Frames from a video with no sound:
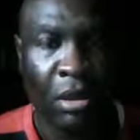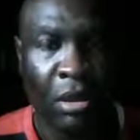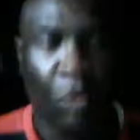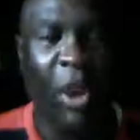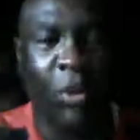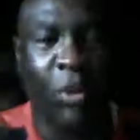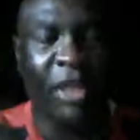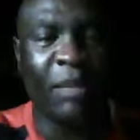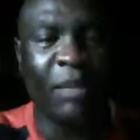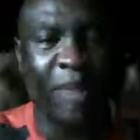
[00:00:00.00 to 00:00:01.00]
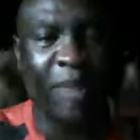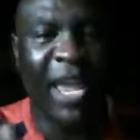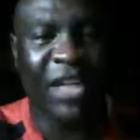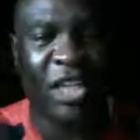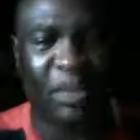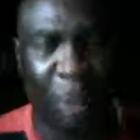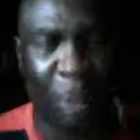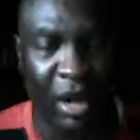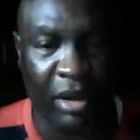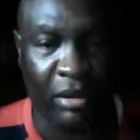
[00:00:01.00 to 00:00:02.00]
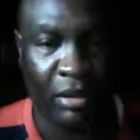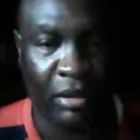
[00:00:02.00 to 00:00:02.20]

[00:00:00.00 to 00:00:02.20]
where when the men disappear,